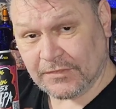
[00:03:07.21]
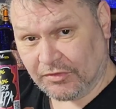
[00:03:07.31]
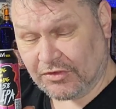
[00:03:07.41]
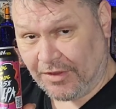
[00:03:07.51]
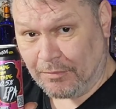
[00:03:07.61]

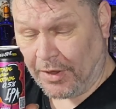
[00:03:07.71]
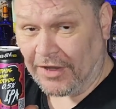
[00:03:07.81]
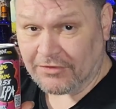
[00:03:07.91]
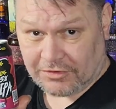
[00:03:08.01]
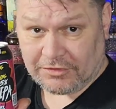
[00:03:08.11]
After 10
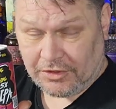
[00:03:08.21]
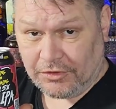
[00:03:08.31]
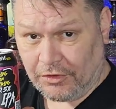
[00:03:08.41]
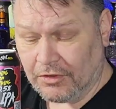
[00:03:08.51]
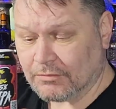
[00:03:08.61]
pints,
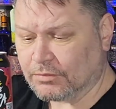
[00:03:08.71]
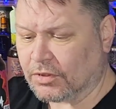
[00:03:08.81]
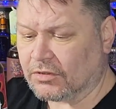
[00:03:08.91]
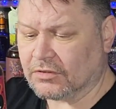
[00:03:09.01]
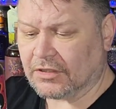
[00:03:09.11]
you'd know,
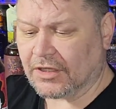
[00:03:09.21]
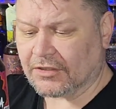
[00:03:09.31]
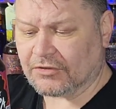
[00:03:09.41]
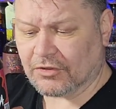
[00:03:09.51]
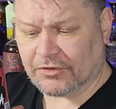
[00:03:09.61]
but
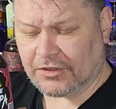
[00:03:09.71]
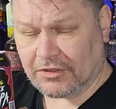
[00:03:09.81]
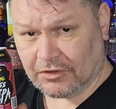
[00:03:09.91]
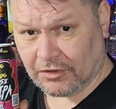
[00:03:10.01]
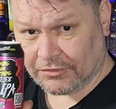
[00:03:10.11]
I don't think
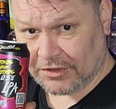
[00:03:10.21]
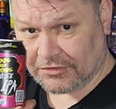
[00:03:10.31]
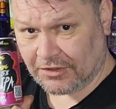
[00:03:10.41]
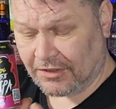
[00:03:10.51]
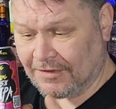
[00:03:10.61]
you'd know of
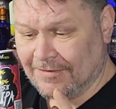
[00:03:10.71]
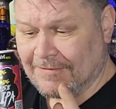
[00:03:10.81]
tasting it.